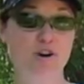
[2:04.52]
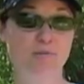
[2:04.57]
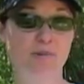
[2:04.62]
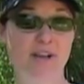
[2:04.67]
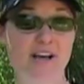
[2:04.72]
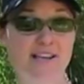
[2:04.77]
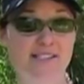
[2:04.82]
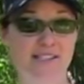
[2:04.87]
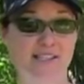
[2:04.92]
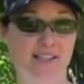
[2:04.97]

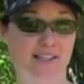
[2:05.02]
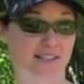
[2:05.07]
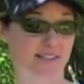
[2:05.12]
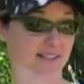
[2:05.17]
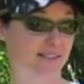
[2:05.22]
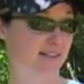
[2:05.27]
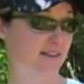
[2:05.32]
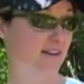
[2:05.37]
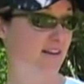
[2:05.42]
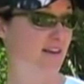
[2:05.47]

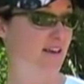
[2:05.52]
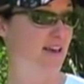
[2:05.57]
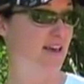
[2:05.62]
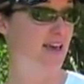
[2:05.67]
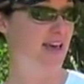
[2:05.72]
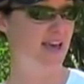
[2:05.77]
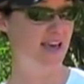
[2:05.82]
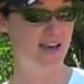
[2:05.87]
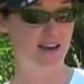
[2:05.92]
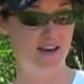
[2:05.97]
plastics
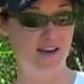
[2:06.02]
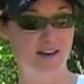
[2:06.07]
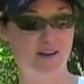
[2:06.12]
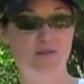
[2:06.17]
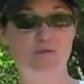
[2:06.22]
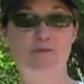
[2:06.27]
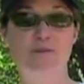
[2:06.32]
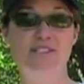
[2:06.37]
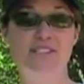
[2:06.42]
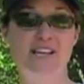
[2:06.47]
and
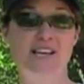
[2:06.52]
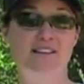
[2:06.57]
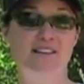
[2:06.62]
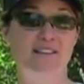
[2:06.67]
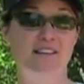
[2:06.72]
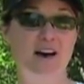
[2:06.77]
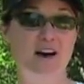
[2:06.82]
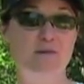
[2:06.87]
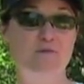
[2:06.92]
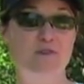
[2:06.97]
will take a
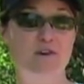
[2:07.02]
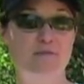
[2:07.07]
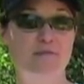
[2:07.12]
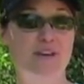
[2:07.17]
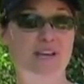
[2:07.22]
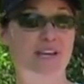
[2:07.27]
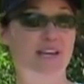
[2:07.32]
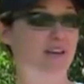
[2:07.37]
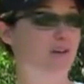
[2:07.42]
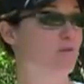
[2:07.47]
lot more
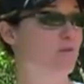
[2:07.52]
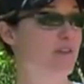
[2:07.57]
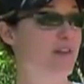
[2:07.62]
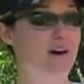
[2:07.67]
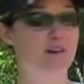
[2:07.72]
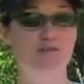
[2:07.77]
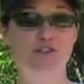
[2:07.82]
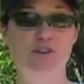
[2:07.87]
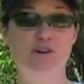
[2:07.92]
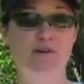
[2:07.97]
beating
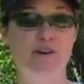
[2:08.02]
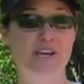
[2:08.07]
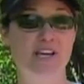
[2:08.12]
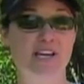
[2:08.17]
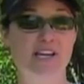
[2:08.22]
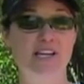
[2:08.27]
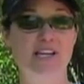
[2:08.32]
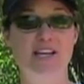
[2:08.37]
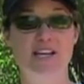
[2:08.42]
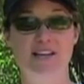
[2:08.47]
without showing
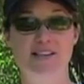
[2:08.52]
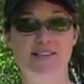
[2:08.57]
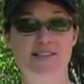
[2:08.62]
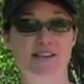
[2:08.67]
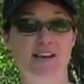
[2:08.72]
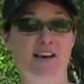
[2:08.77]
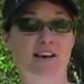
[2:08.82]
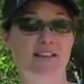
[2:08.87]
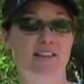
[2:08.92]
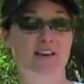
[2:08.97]
any nicks
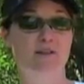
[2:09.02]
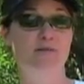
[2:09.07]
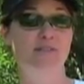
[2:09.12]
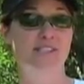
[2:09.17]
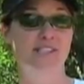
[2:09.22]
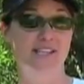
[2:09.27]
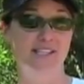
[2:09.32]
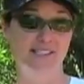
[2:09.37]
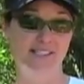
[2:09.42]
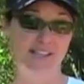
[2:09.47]
they will
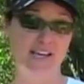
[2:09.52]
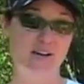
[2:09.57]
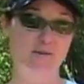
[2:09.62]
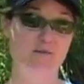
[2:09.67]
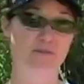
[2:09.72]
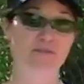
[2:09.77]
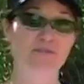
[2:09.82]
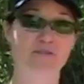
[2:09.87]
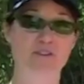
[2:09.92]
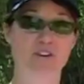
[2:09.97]
stay
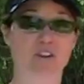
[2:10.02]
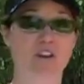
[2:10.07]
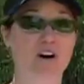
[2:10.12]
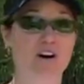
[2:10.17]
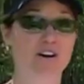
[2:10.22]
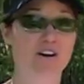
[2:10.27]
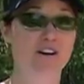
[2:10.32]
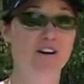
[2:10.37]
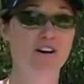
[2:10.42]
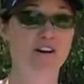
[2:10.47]
stable for
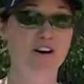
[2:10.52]
longer.